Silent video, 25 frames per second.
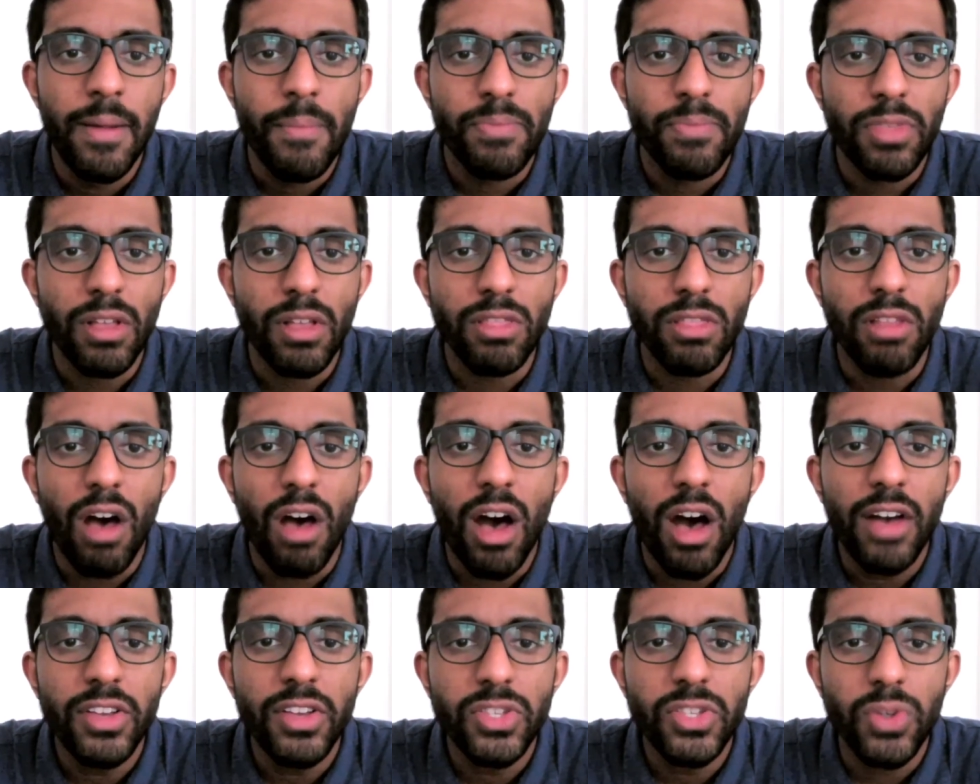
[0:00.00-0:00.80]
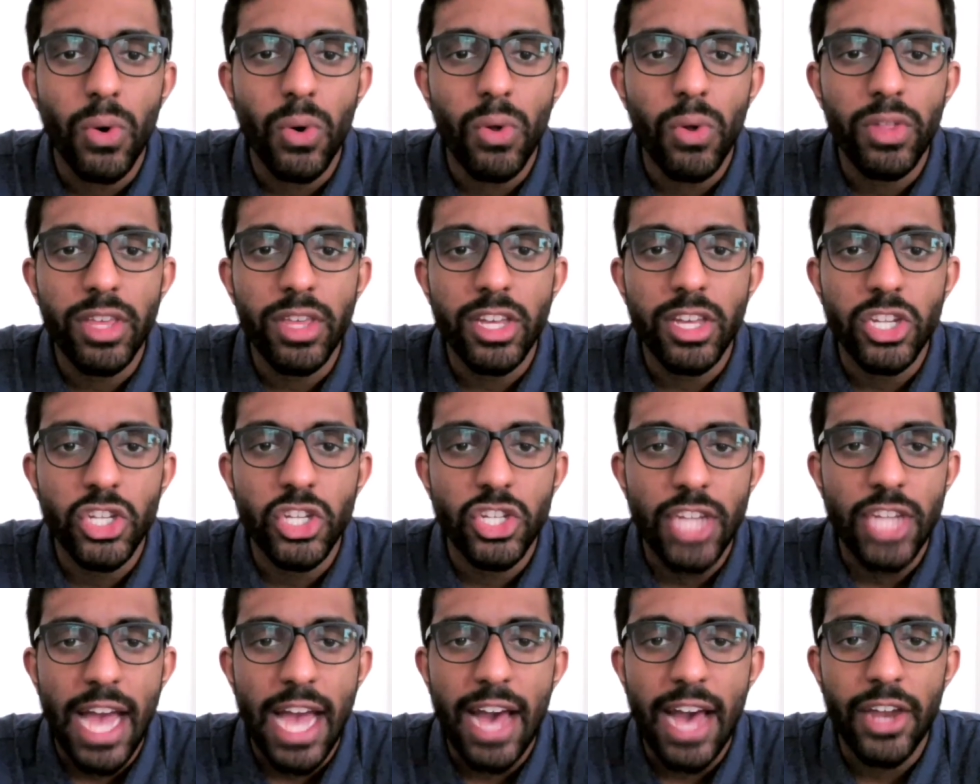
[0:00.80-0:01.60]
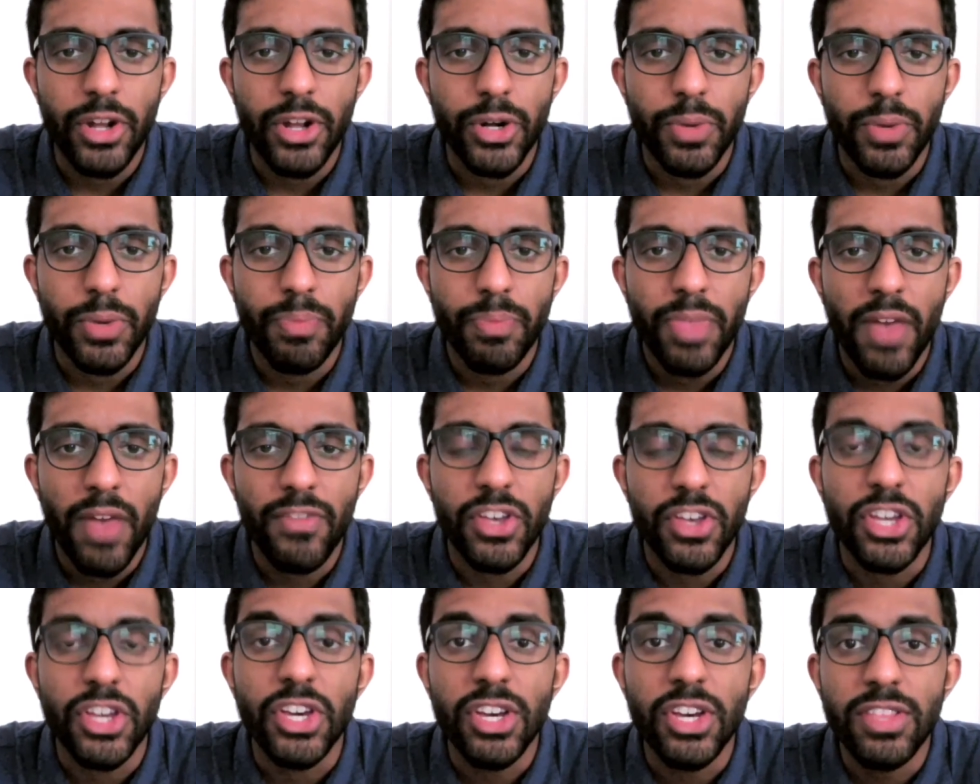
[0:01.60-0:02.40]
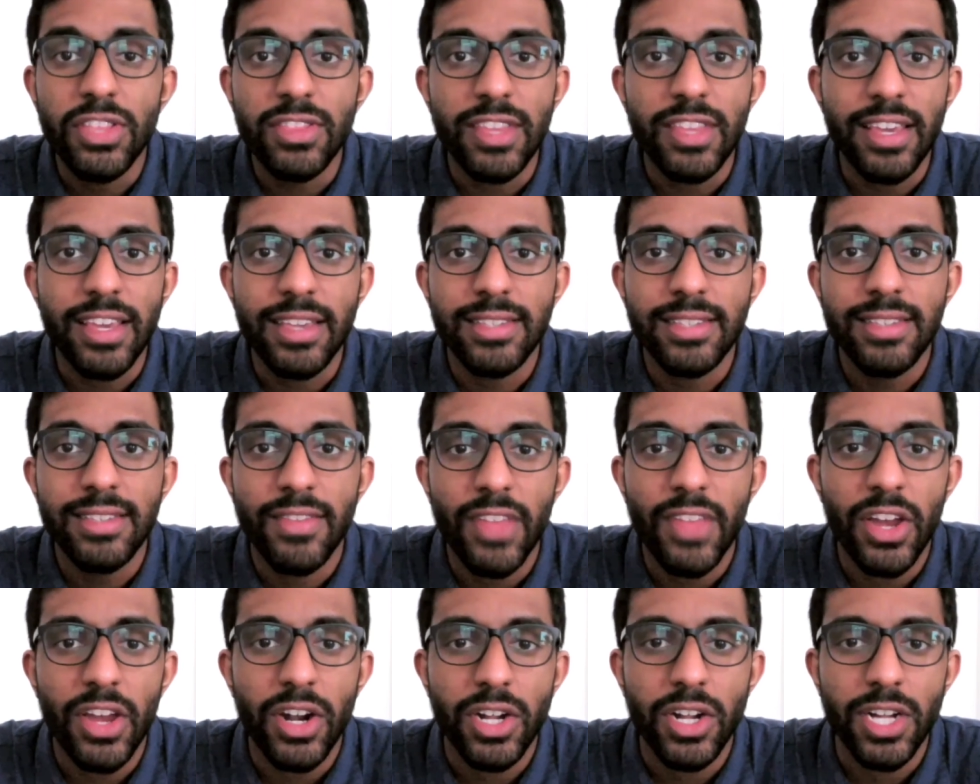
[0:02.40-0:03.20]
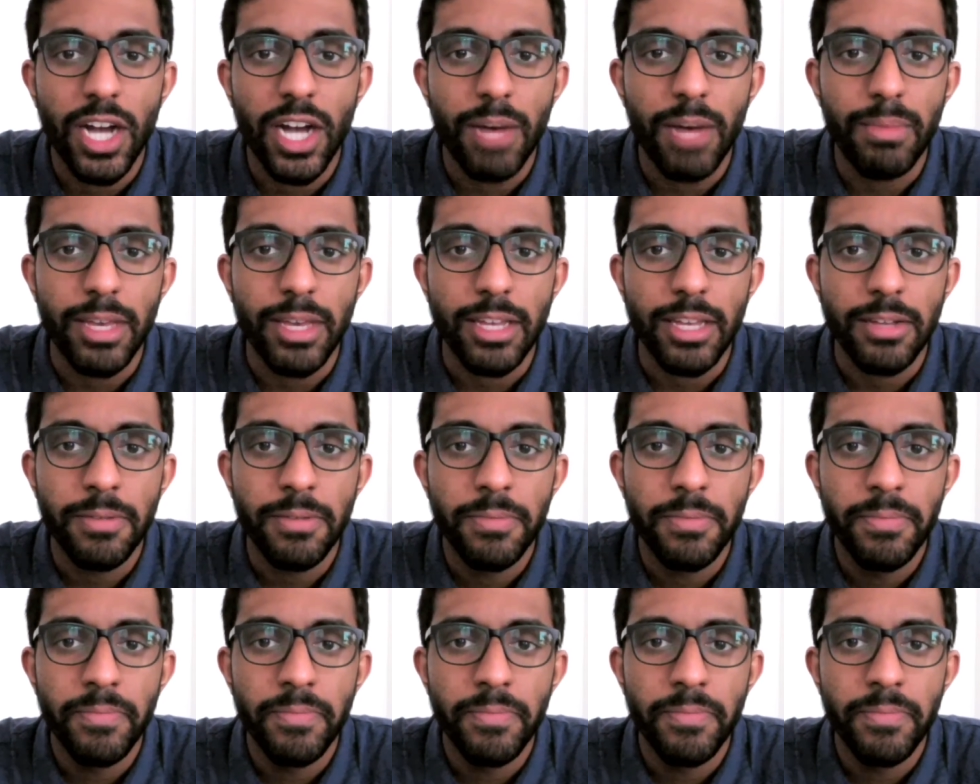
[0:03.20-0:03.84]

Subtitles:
"The law is only a shadow of the good things that are coming,